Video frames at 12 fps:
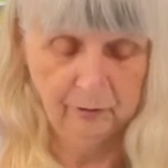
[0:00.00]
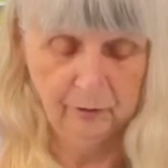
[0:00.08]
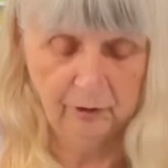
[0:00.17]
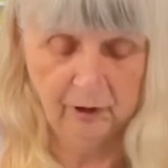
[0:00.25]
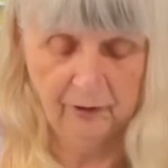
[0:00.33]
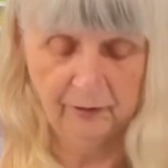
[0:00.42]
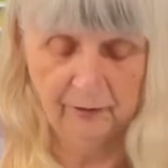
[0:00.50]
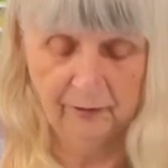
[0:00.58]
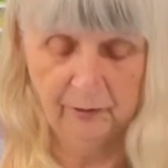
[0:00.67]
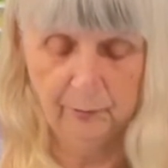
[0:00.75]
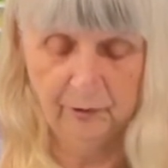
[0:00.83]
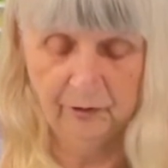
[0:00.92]
cut the
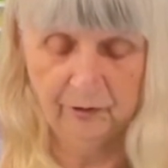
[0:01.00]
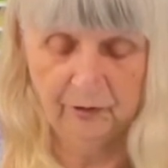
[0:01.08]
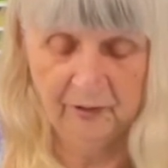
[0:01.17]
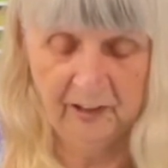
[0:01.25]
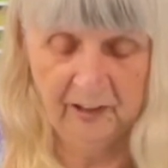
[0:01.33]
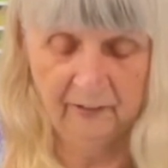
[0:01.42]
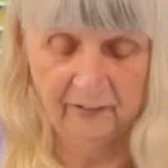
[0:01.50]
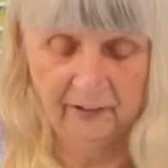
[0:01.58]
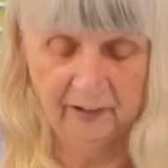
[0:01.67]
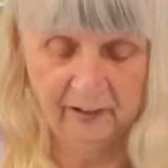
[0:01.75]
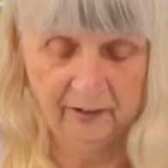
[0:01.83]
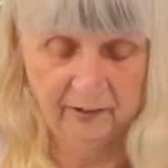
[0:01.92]
ones on the
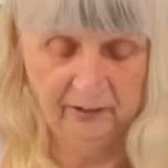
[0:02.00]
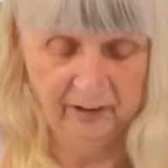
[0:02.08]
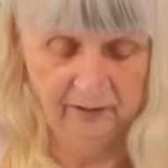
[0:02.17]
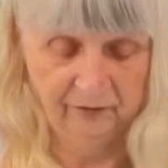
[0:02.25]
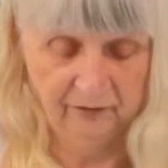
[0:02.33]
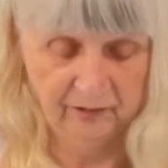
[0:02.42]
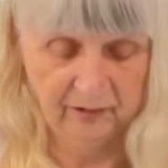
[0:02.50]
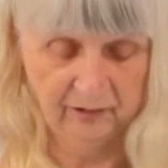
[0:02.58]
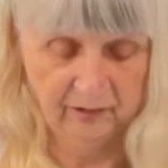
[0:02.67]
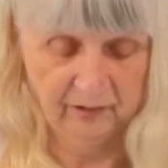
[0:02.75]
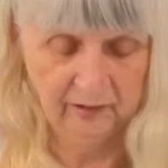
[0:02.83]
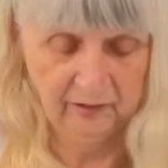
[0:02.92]
outside seams
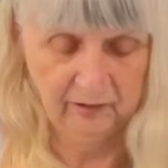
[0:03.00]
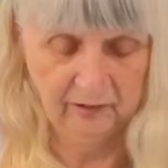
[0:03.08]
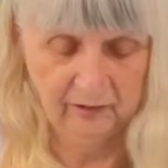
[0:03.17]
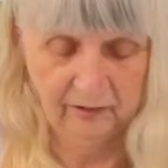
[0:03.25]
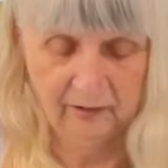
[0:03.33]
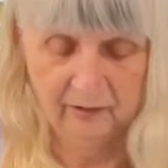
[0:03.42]
because